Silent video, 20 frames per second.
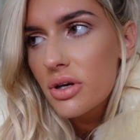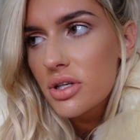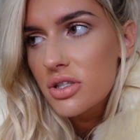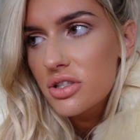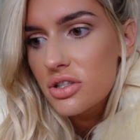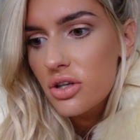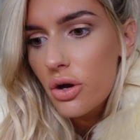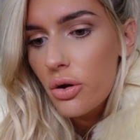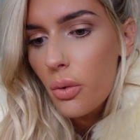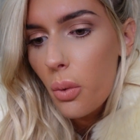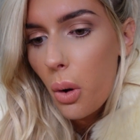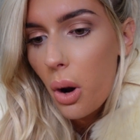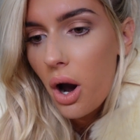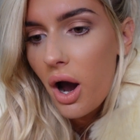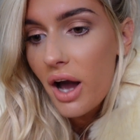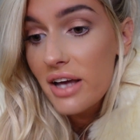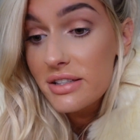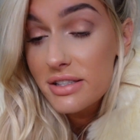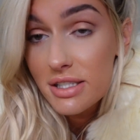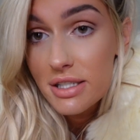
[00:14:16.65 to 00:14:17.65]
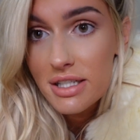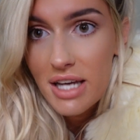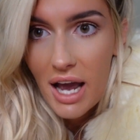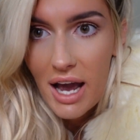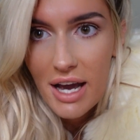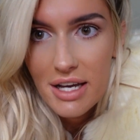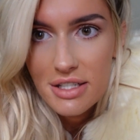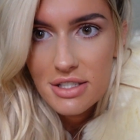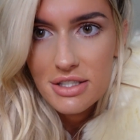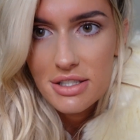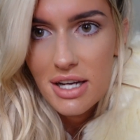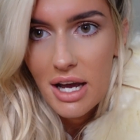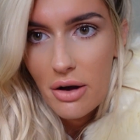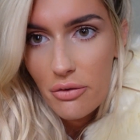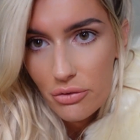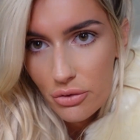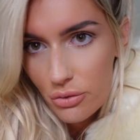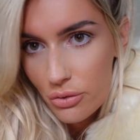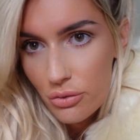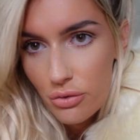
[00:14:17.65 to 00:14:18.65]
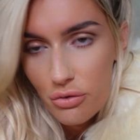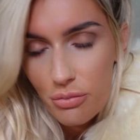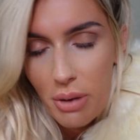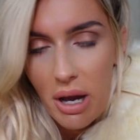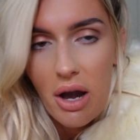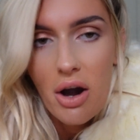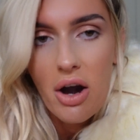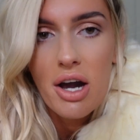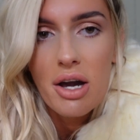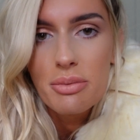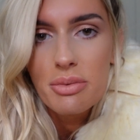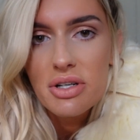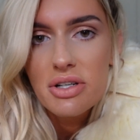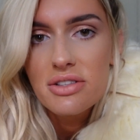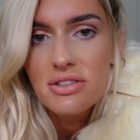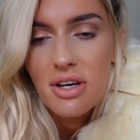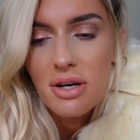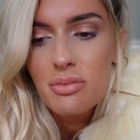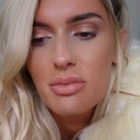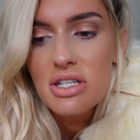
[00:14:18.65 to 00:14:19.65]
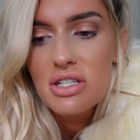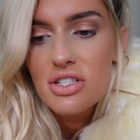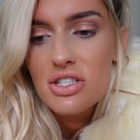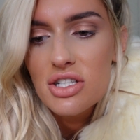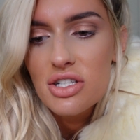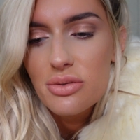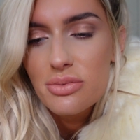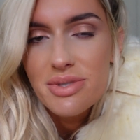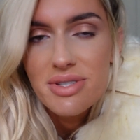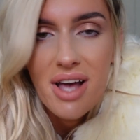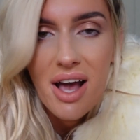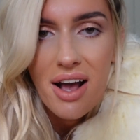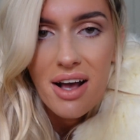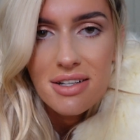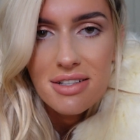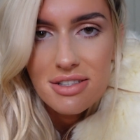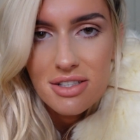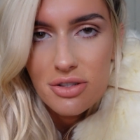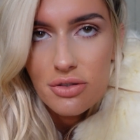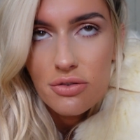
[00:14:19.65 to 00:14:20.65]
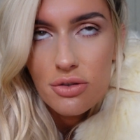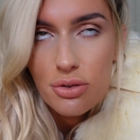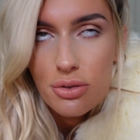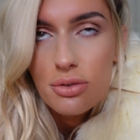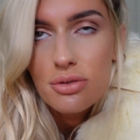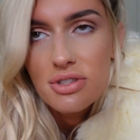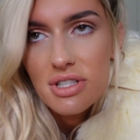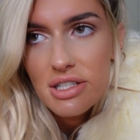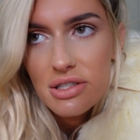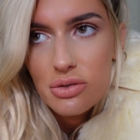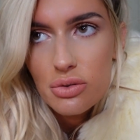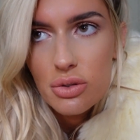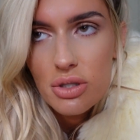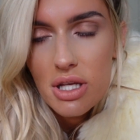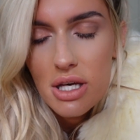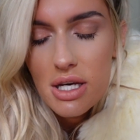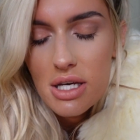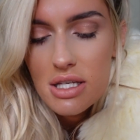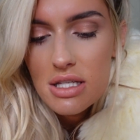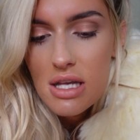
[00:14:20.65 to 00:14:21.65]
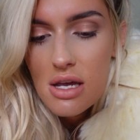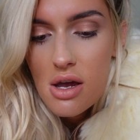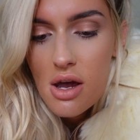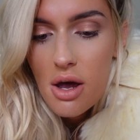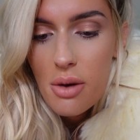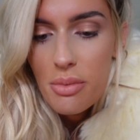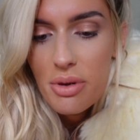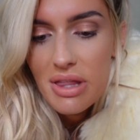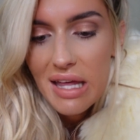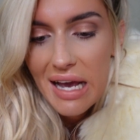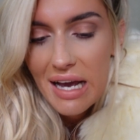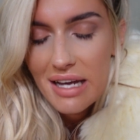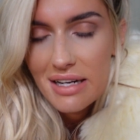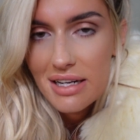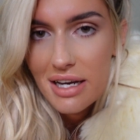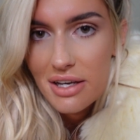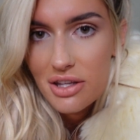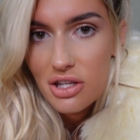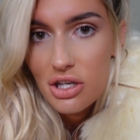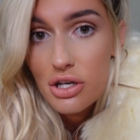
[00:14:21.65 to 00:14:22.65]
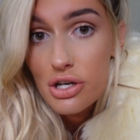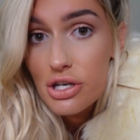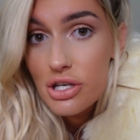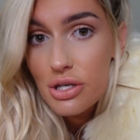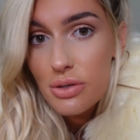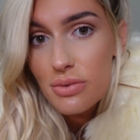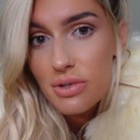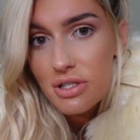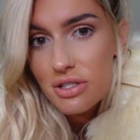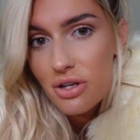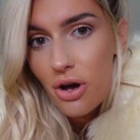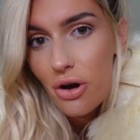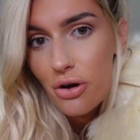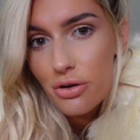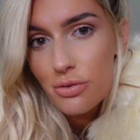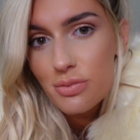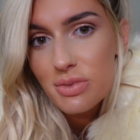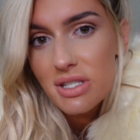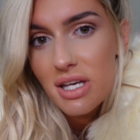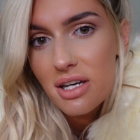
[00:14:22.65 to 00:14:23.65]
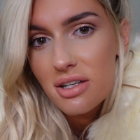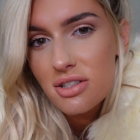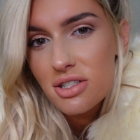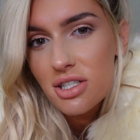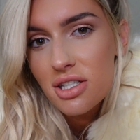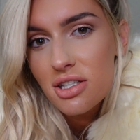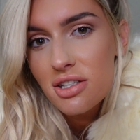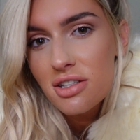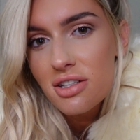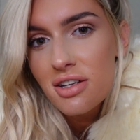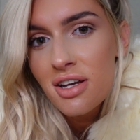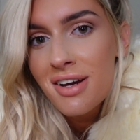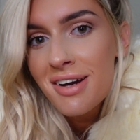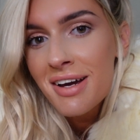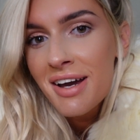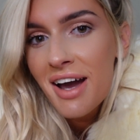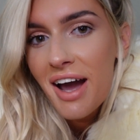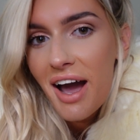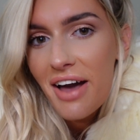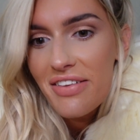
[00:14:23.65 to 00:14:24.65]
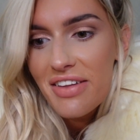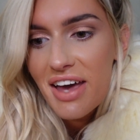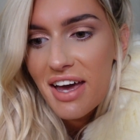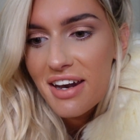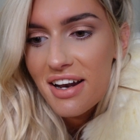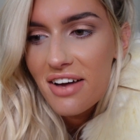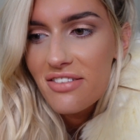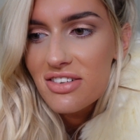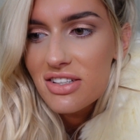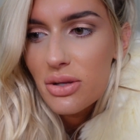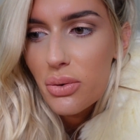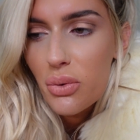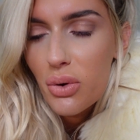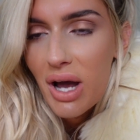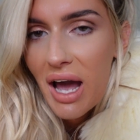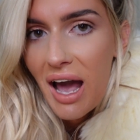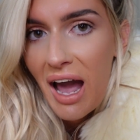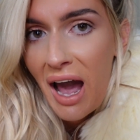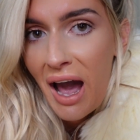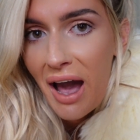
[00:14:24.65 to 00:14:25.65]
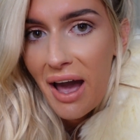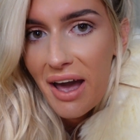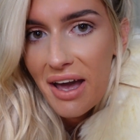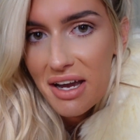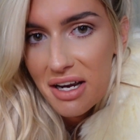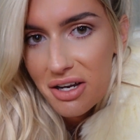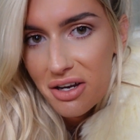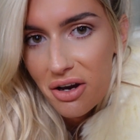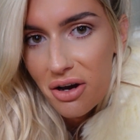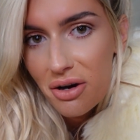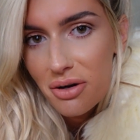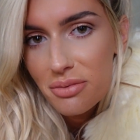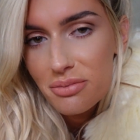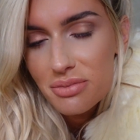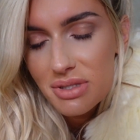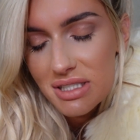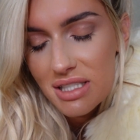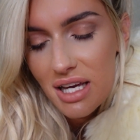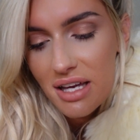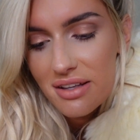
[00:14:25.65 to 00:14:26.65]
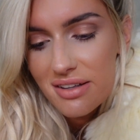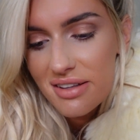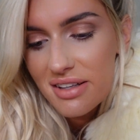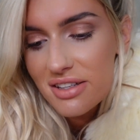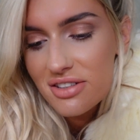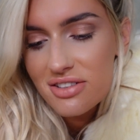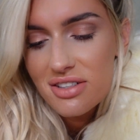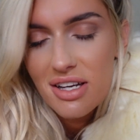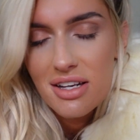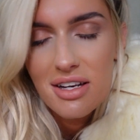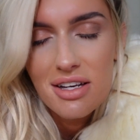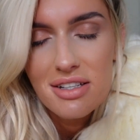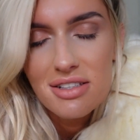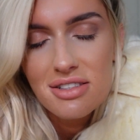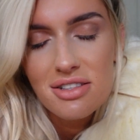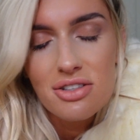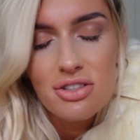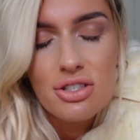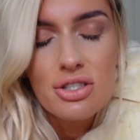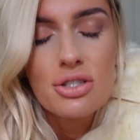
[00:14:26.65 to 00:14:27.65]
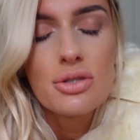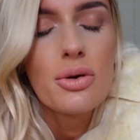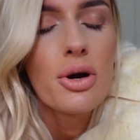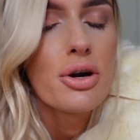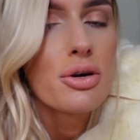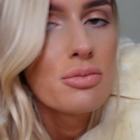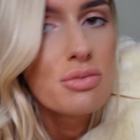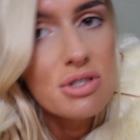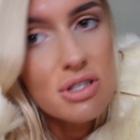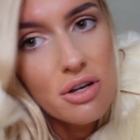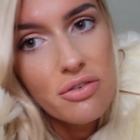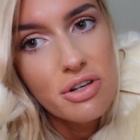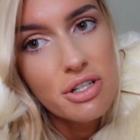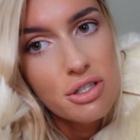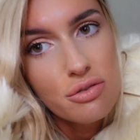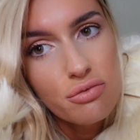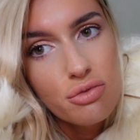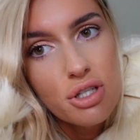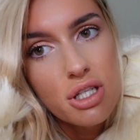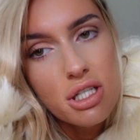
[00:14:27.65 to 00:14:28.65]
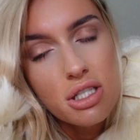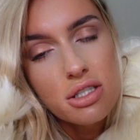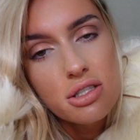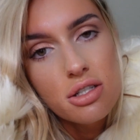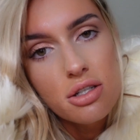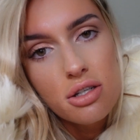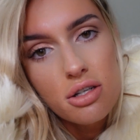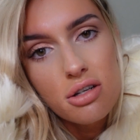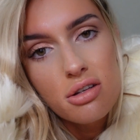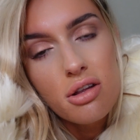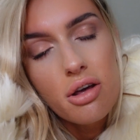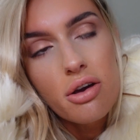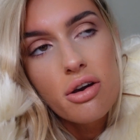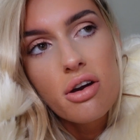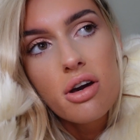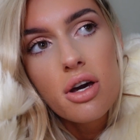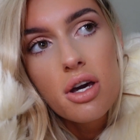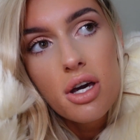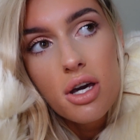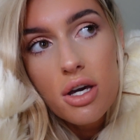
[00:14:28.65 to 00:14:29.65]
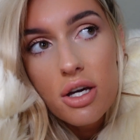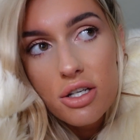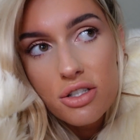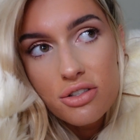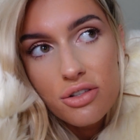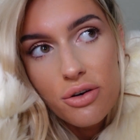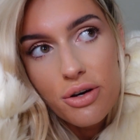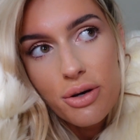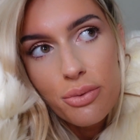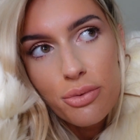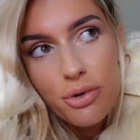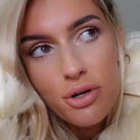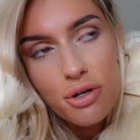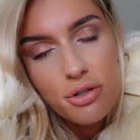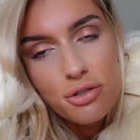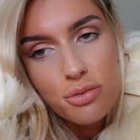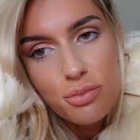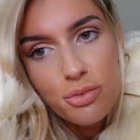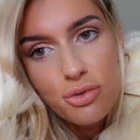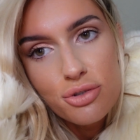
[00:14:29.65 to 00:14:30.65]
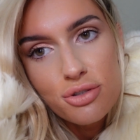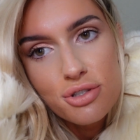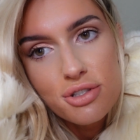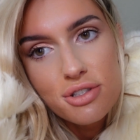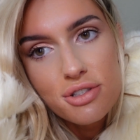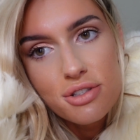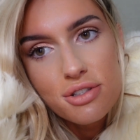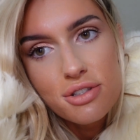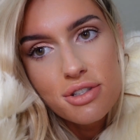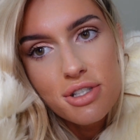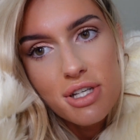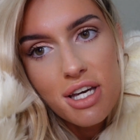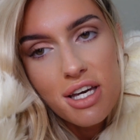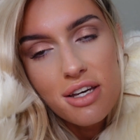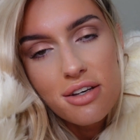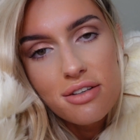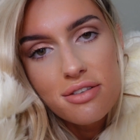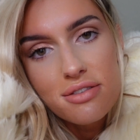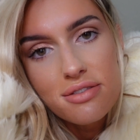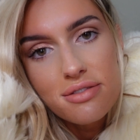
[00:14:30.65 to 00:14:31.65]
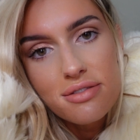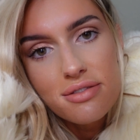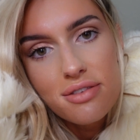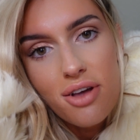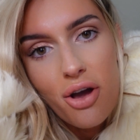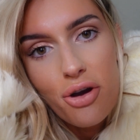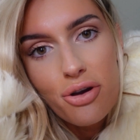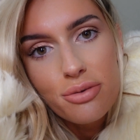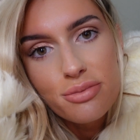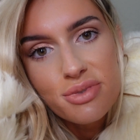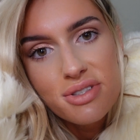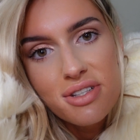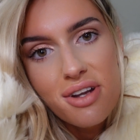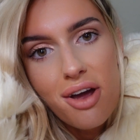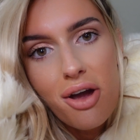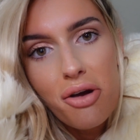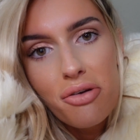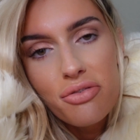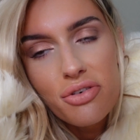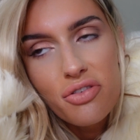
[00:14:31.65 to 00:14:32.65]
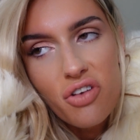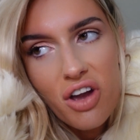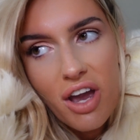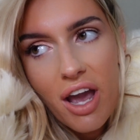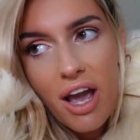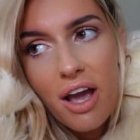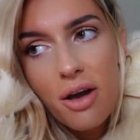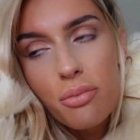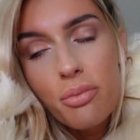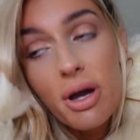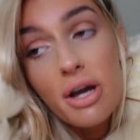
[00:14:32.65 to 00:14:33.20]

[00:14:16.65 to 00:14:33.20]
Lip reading: So I did catch out the corner of my eye, because I'm literally obsessed, and of course I saw this, but they had like the cutest home section, and they had like these little cat egg cups, and then they just had like such cute home stuff. I didn't really get to look though, so I want to go to Morrison's to get home stuff if I can.